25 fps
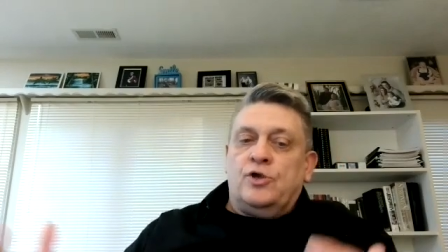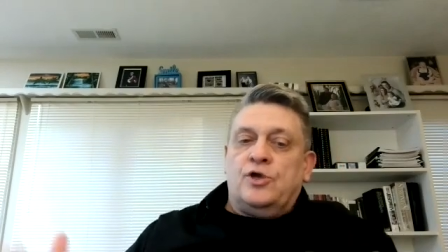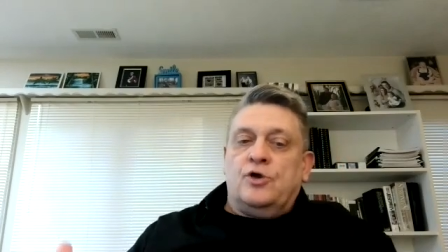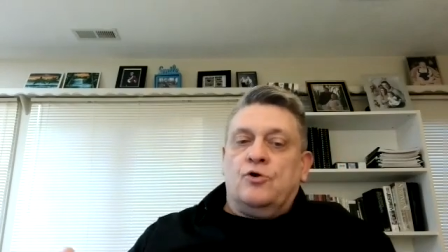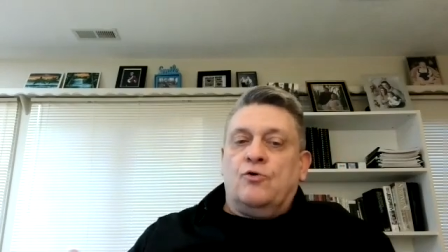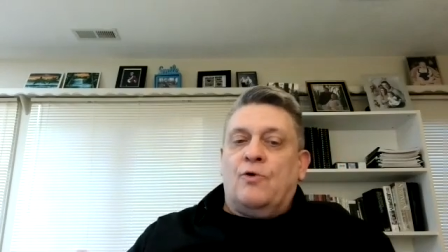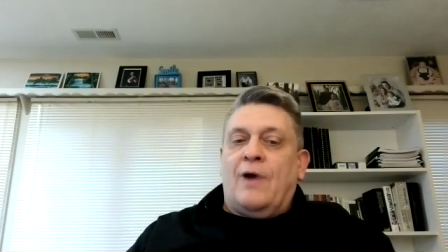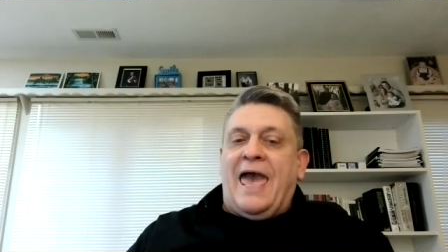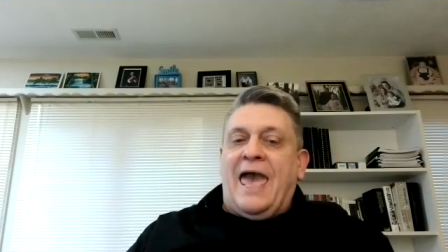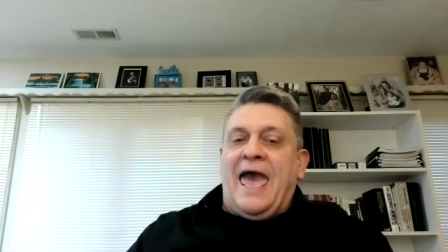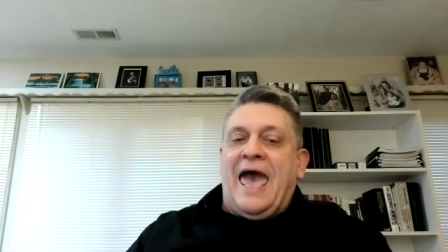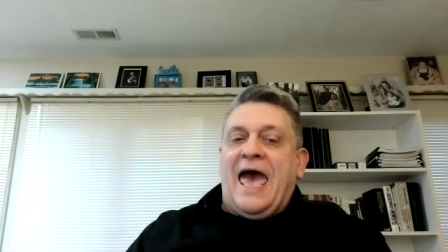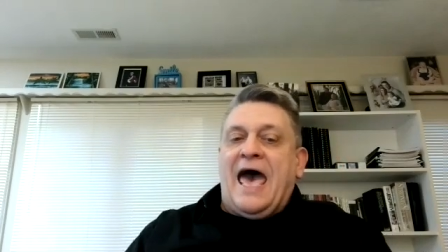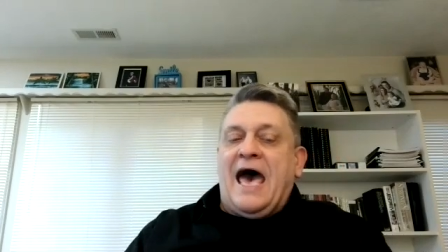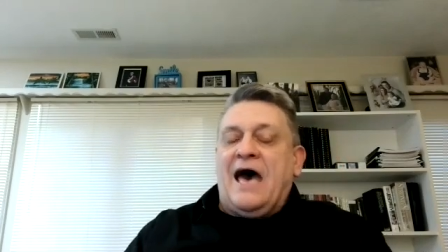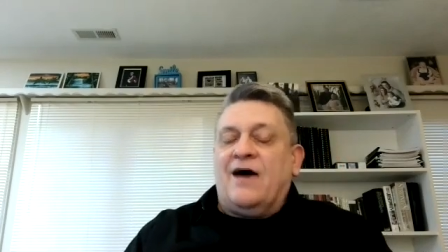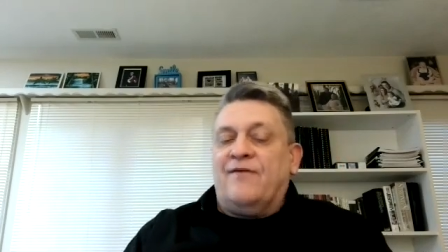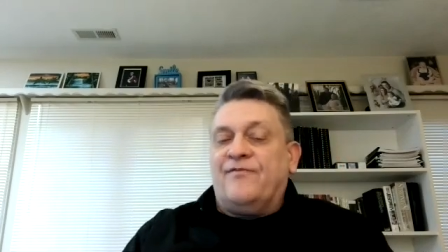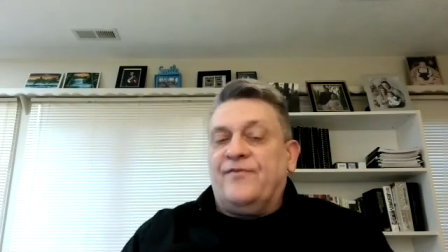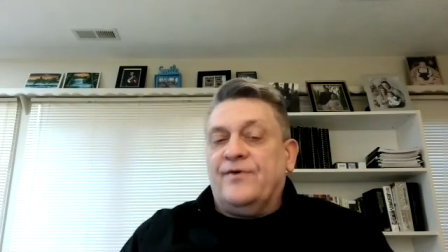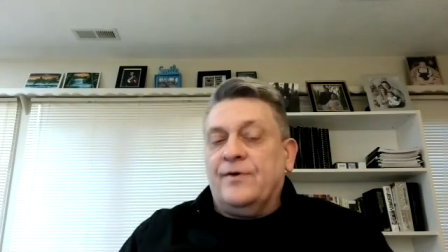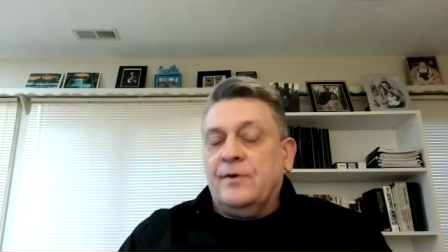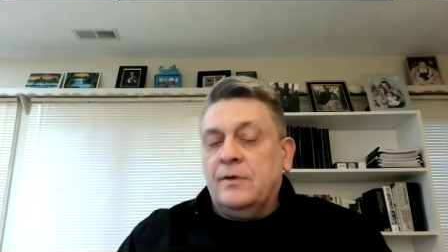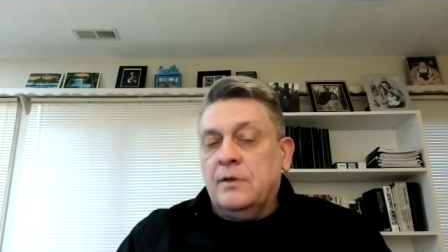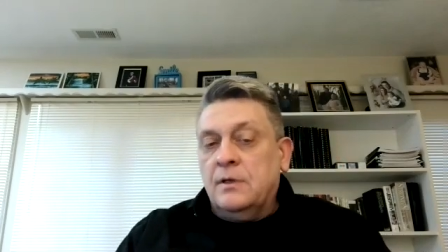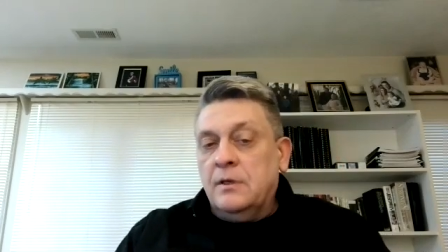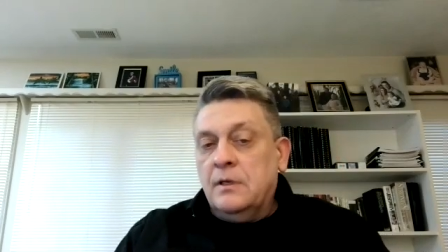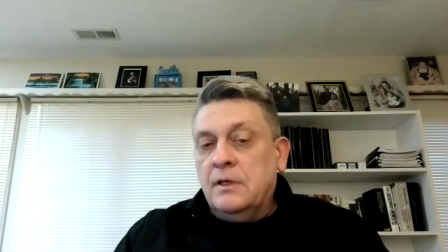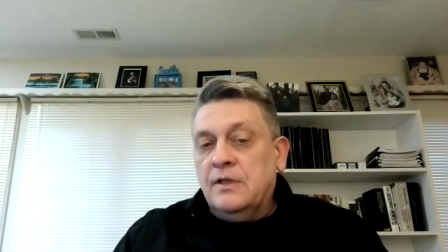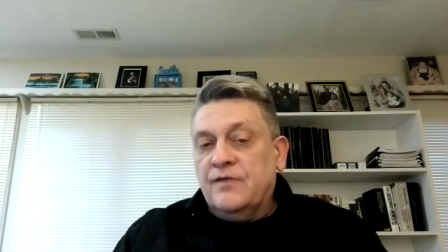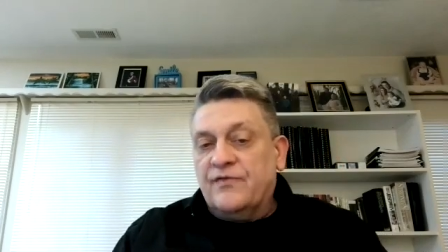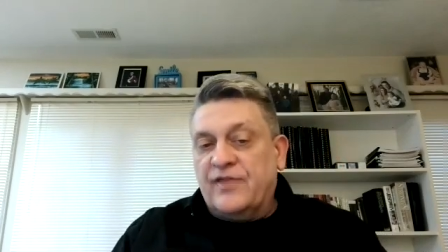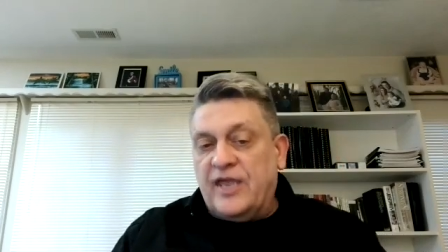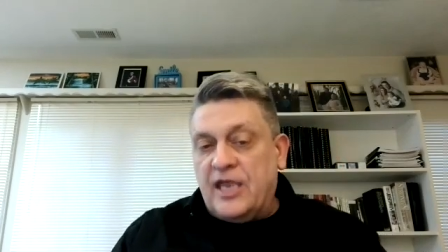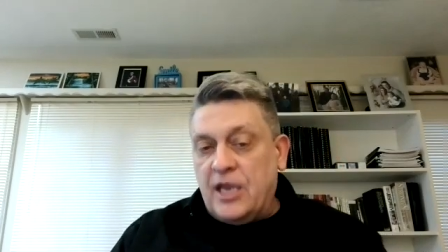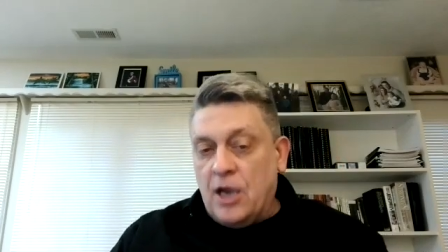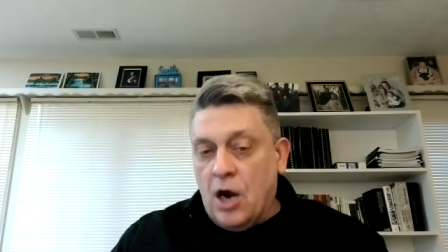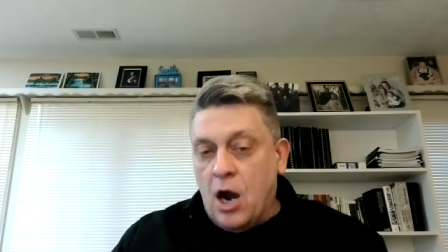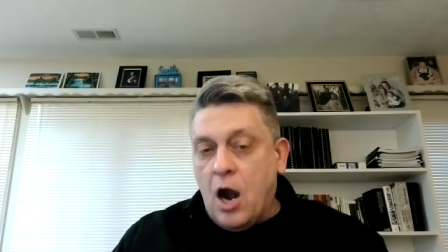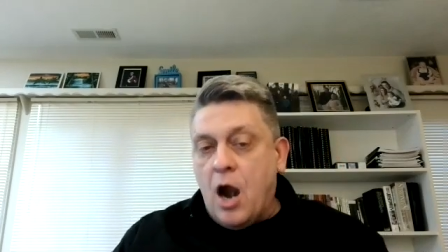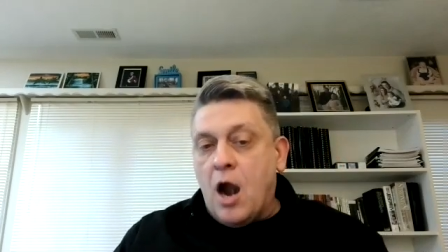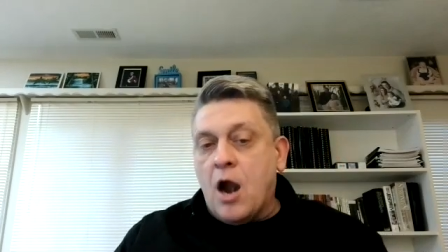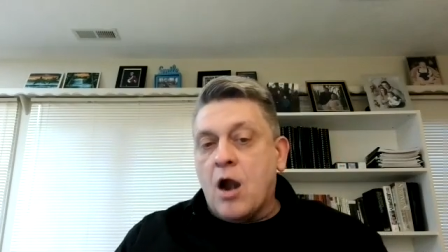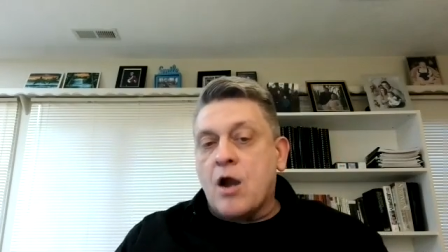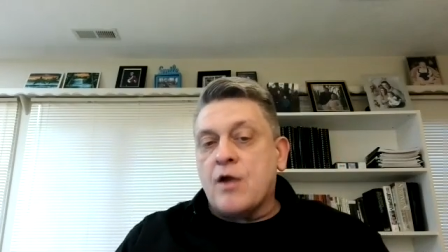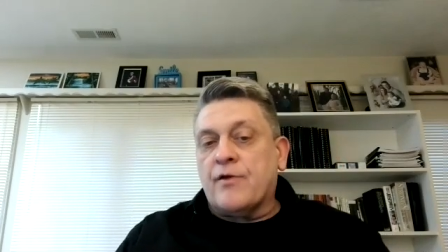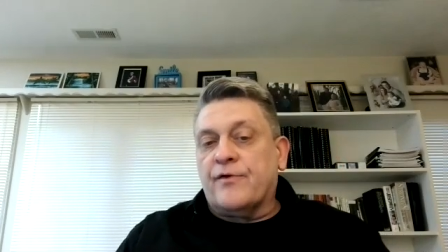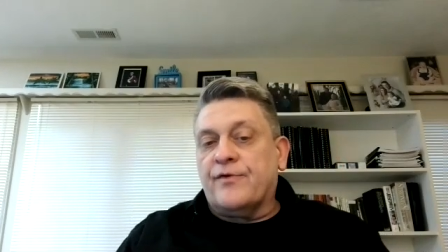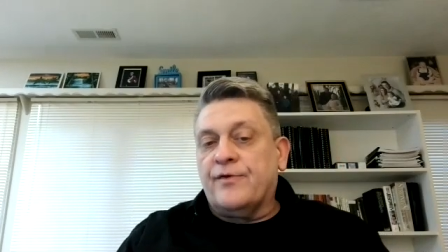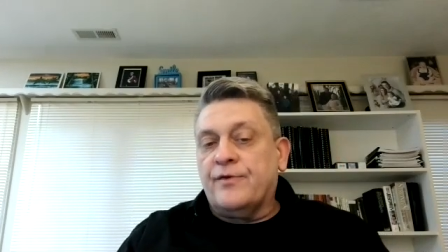You have the
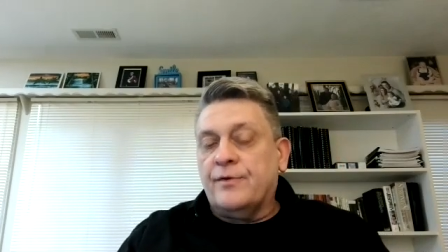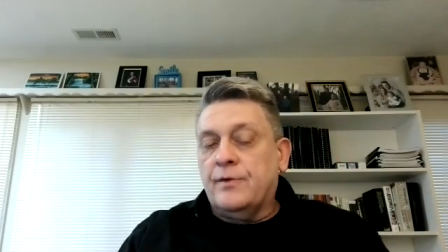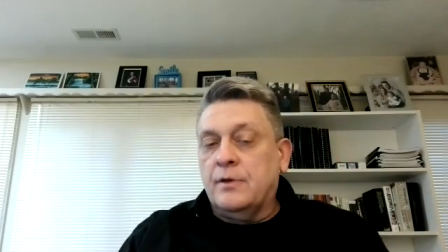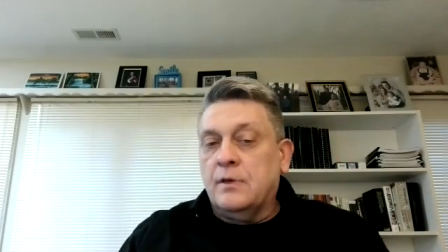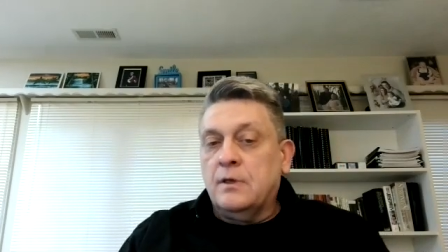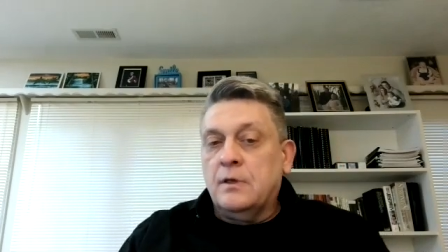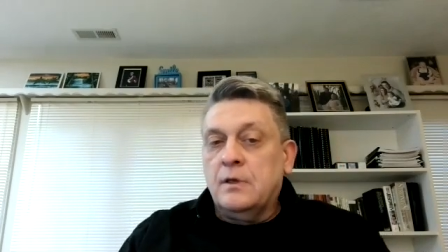earth,